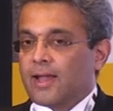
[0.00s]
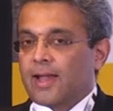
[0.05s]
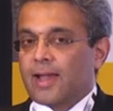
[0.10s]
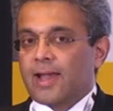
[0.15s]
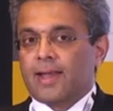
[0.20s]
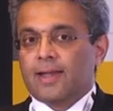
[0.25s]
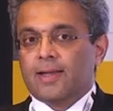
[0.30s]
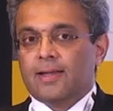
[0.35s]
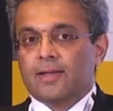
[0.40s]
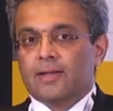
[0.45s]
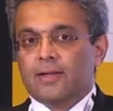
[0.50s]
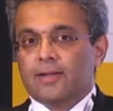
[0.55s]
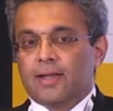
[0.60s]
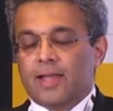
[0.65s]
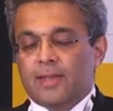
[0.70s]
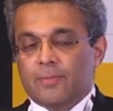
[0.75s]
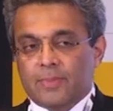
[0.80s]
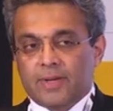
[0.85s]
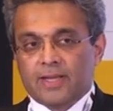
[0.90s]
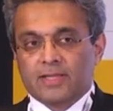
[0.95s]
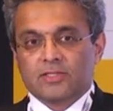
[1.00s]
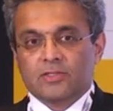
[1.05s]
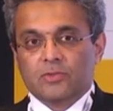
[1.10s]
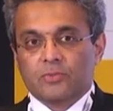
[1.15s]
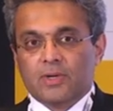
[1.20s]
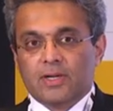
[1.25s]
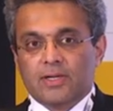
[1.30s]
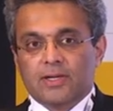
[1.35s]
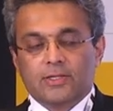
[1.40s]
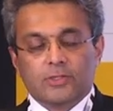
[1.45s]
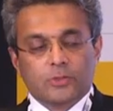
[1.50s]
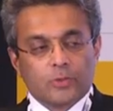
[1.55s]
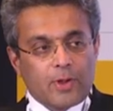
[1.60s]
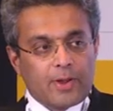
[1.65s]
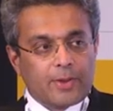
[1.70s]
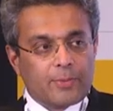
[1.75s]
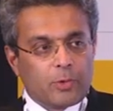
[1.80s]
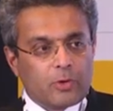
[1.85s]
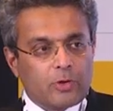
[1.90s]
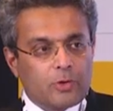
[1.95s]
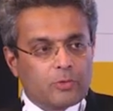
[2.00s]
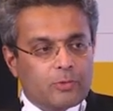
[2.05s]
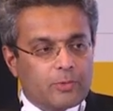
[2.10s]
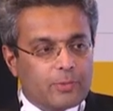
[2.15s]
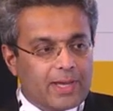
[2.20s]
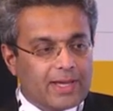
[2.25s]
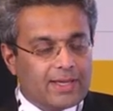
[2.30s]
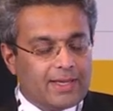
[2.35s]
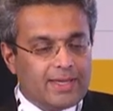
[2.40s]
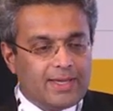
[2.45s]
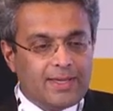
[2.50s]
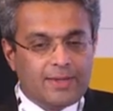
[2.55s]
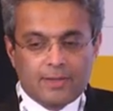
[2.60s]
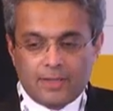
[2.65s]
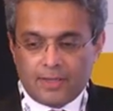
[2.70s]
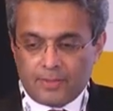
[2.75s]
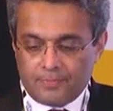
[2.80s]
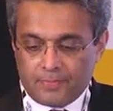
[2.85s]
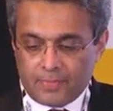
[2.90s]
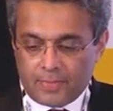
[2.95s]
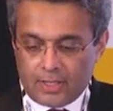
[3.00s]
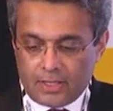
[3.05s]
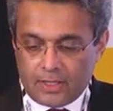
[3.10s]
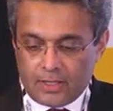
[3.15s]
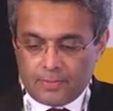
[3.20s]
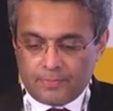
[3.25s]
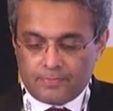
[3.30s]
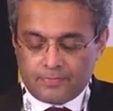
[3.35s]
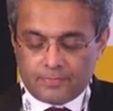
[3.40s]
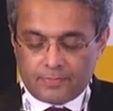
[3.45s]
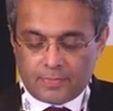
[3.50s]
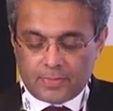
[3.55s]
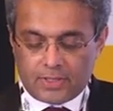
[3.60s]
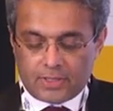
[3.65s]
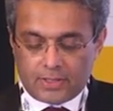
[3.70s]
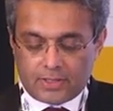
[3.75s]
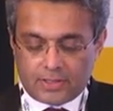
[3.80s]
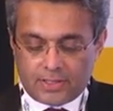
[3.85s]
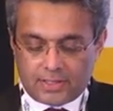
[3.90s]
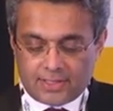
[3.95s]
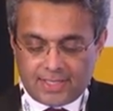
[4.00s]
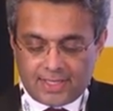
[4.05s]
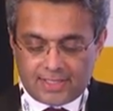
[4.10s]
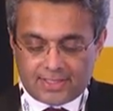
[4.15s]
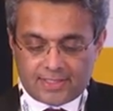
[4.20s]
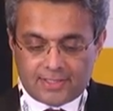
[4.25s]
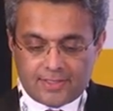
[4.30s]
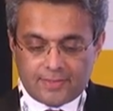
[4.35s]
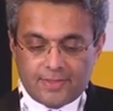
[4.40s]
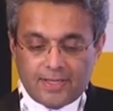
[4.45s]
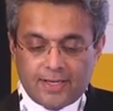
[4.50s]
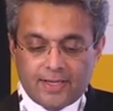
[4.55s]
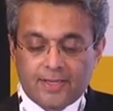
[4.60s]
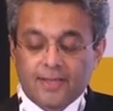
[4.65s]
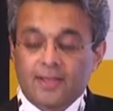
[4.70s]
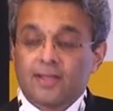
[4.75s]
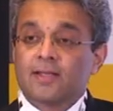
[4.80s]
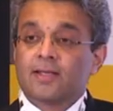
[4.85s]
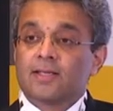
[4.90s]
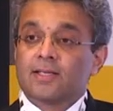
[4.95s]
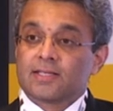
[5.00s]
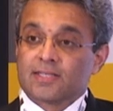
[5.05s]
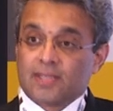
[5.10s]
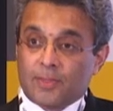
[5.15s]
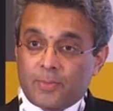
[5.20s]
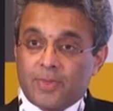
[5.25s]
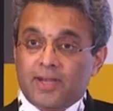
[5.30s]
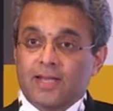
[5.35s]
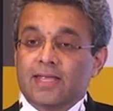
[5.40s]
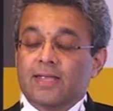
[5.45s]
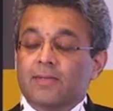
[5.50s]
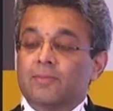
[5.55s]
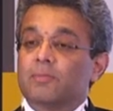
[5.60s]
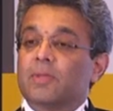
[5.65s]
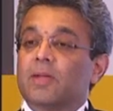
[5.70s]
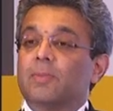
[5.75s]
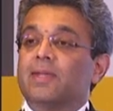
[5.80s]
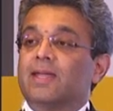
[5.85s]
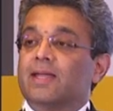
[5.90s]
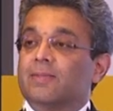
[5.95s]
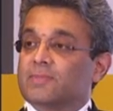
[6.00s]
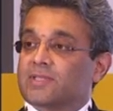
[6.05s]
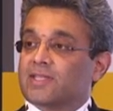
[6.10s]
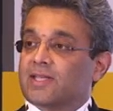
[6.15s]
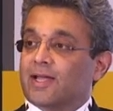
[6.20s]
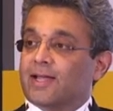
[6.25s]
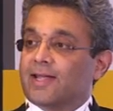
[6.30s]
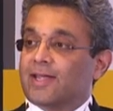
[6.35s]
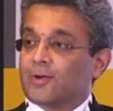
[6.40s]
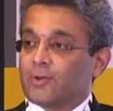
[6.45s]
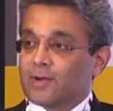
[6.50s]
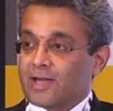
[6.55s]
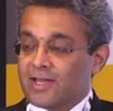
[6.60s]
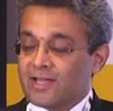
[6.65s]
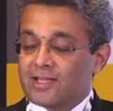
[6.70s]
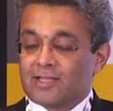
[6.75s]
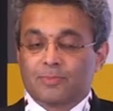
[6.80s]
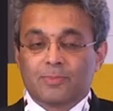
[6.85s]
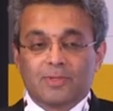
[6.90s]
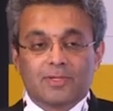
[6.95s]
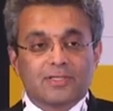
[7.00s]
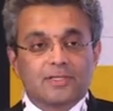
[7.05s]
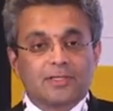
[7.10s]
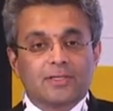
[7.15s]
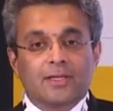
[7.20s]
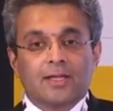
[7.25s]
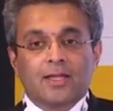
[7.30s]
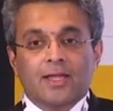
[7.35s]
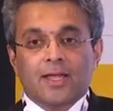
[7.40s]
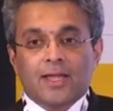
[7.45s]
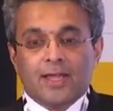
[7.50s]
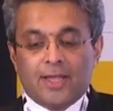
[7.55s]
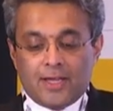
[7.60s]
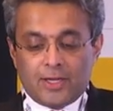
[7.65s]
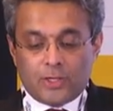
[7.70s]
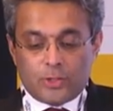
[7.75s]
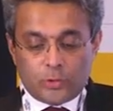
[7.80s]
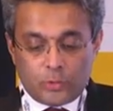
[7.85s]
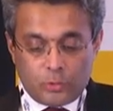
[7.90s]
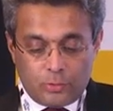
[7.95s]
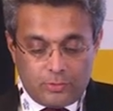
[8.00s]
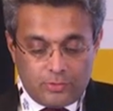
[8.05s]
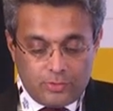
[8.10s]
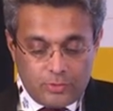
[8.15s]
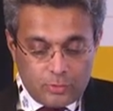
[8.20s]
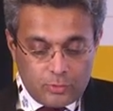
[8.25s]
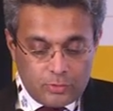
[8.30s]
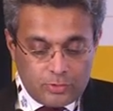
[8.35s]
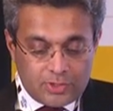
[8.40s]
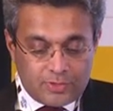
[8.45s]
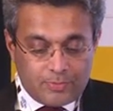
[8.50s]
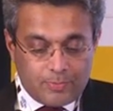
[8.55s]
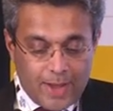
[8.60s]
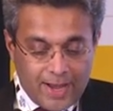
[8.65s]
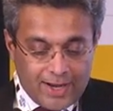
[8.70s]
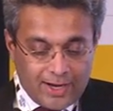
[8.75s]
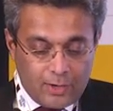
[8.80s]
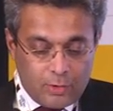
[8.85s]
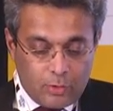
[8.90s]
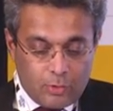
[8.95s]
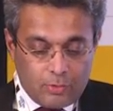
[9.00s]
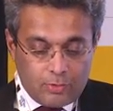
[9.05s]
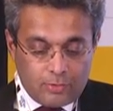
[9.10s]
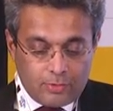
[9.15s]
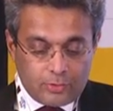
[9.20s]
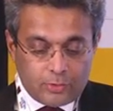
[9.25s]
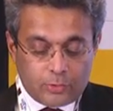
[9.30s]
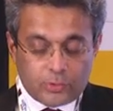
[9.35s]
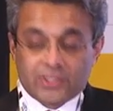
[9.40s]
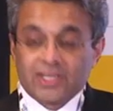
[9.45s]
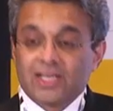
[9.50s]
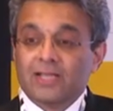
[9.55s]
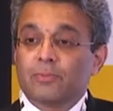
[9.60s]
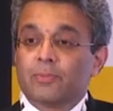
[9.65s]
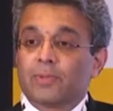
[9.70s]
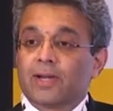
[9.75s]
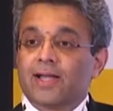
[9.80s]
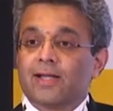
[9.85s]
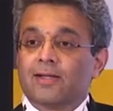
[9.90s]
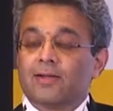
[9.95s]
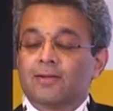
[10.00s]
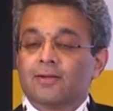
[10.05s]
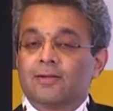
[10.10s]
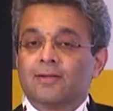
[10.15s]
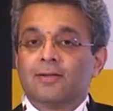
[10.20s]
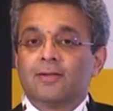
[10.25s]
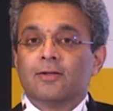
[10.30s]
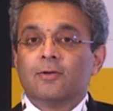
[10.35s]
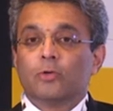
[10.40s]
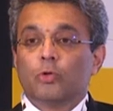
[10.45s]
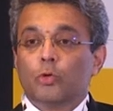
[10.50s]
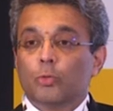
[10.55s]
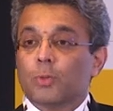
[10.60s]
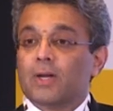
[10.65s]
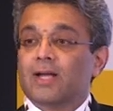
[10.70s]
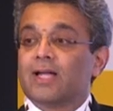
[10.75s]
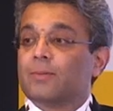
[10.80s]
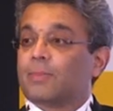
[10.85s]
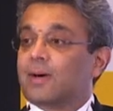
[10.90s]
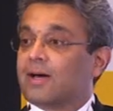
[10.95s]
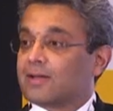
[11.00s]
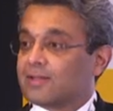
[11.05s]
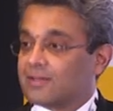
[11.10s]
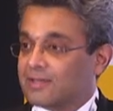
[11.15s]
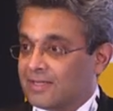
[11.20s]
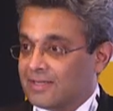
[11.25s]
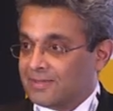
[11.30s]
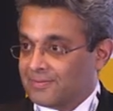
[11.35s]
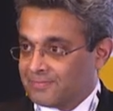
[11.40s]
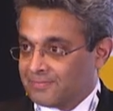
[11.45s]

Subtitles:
and embrace the world. So I wanted to quickly suggest that somebody, maybe MCIA or any other person, should use Bangalore to celebrate Ubhaya Bharati.